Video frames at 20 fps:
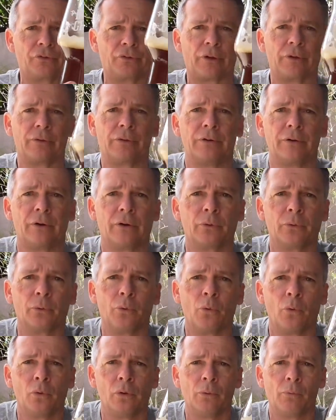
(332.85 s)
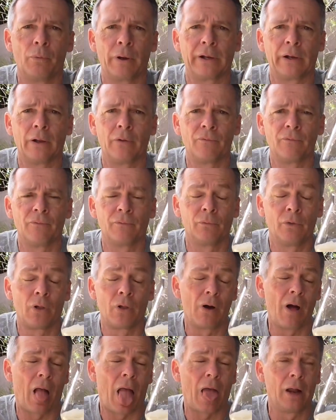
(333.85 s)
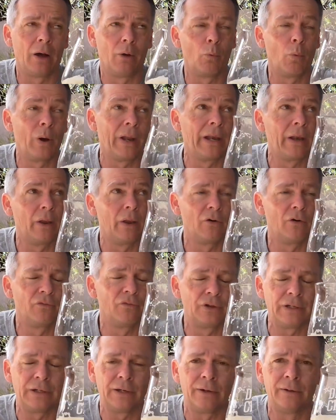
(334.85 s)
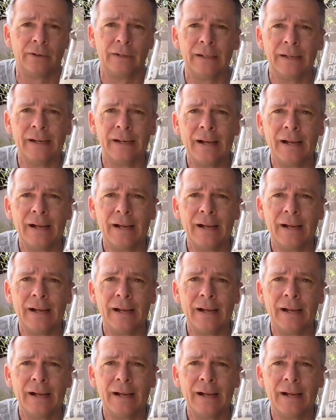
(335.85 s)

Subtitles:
so they're not all in one long video.